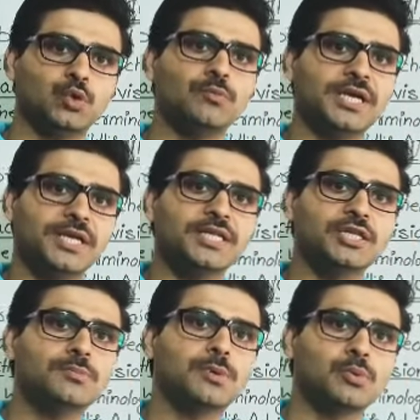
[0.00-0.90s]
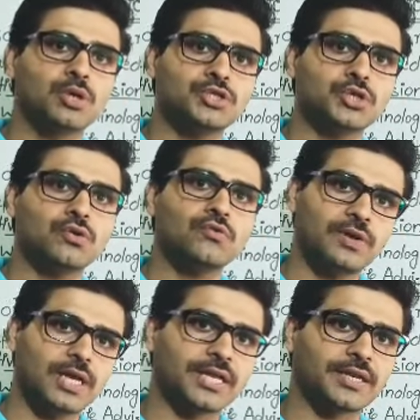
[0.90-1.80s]
to maintain the population
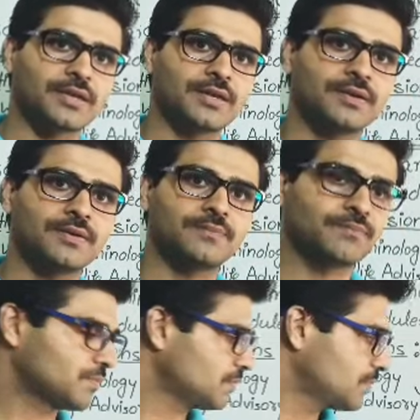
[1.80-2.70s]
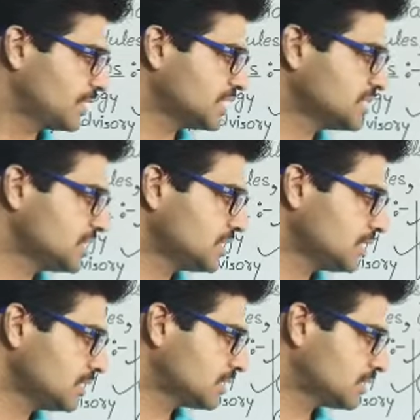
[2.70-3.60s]
of lion. Next
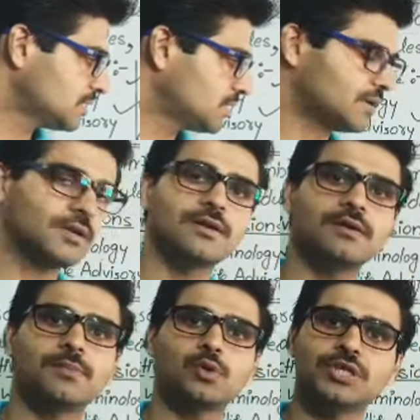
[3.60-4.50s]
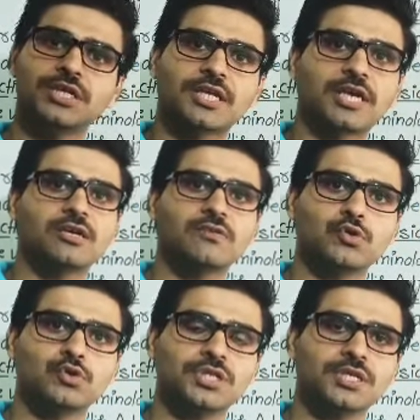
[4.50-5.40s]
year project tiger
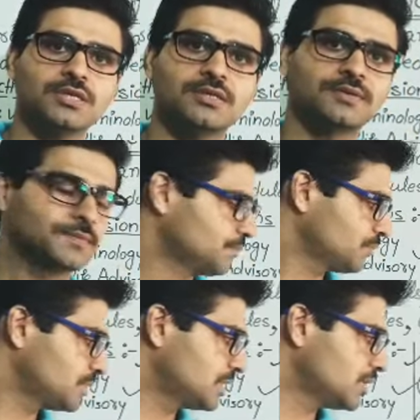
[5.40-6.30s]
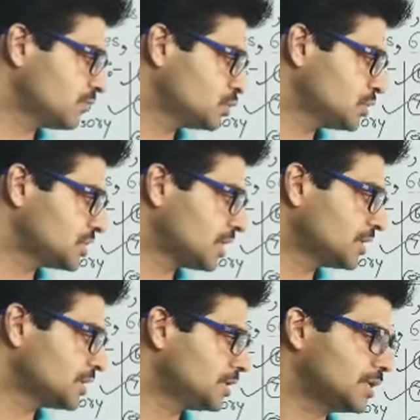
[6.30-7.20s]
was there, that was
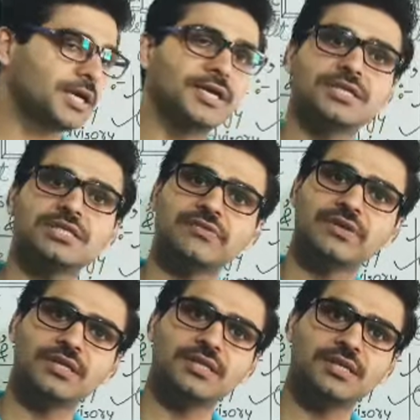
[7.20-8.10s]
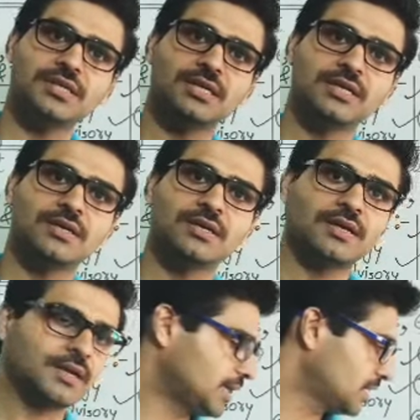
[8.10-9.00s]
started in 1973,
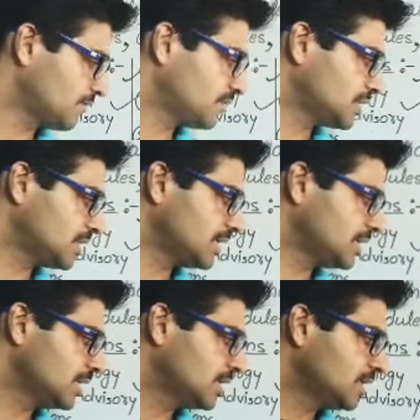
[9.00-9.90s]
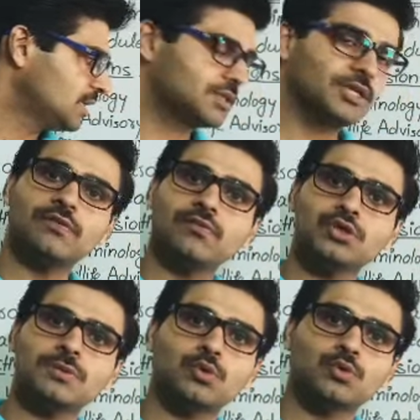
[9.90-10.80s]
and after that there
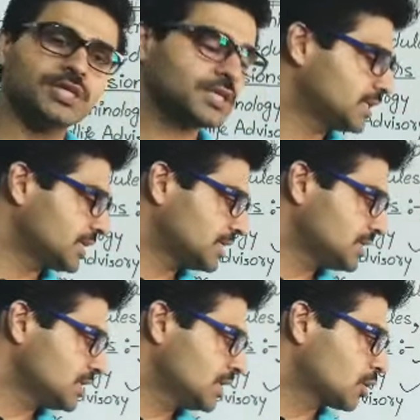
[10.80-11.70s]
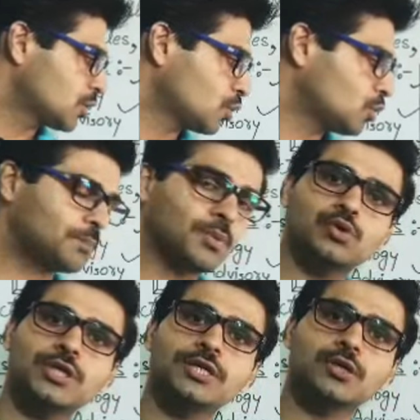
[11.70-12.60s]
was a project that is
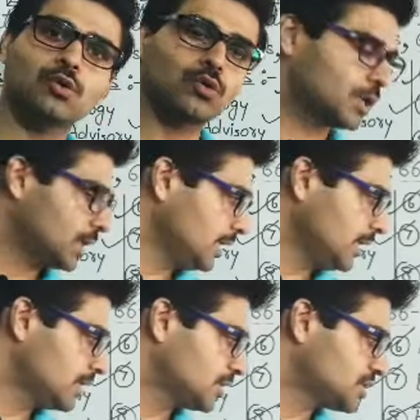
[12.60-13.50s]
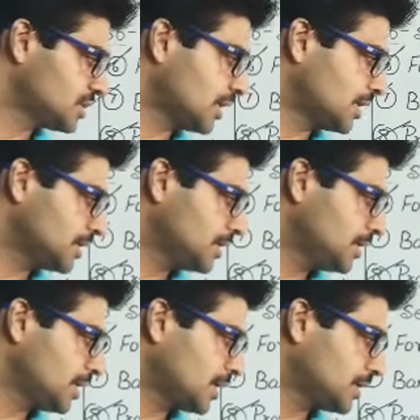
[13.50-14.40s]
Project Crocodile started
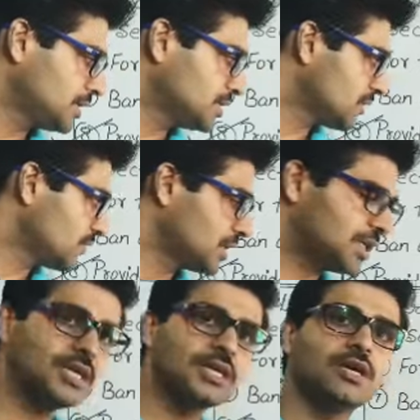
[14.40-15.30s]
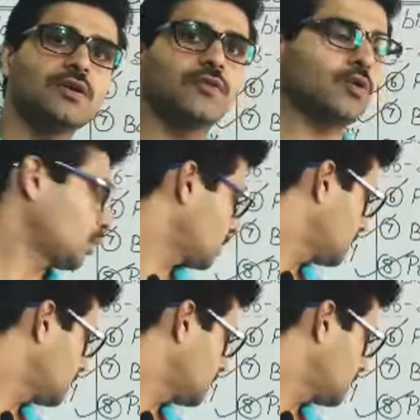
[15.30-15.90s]
in 1974.